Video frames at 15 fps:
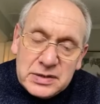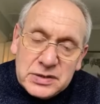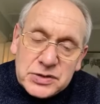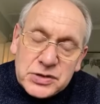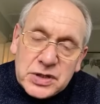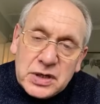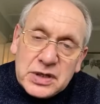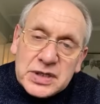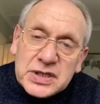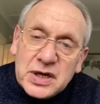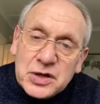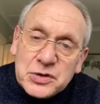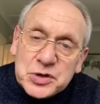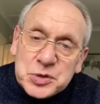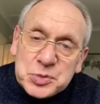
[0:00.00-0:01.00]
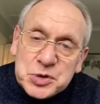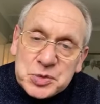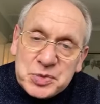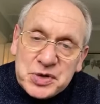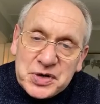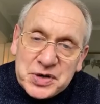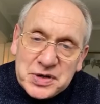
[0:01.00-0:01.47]
"The child is our
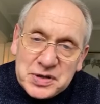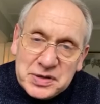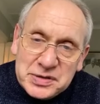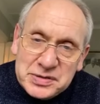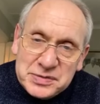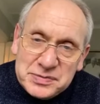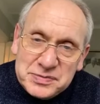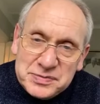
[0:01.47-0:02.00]
Christmas miracle."